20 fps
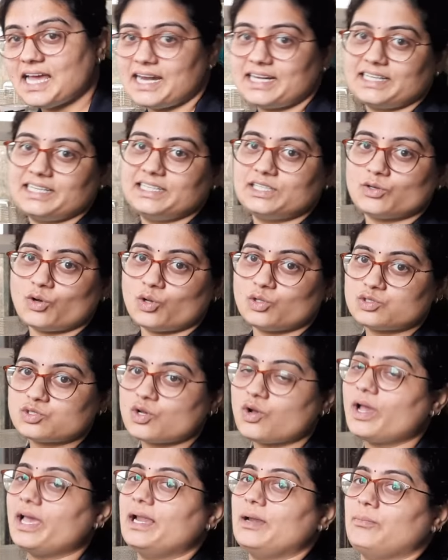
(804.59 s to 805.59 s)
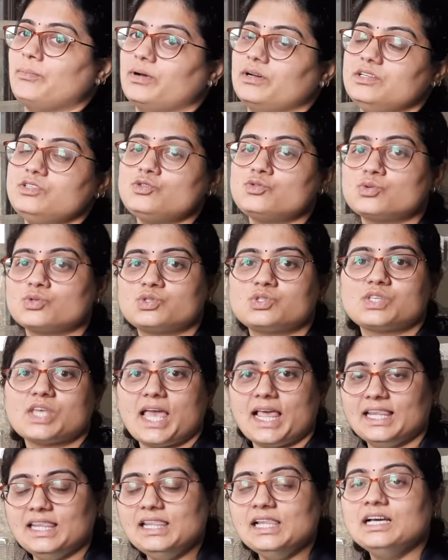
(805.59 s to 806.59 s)
and it also helps us to
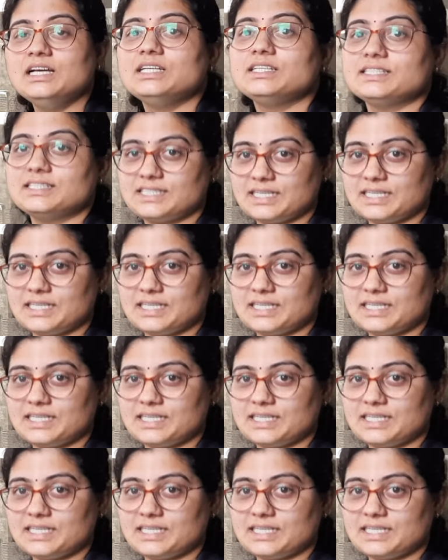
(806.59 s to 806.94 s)
sail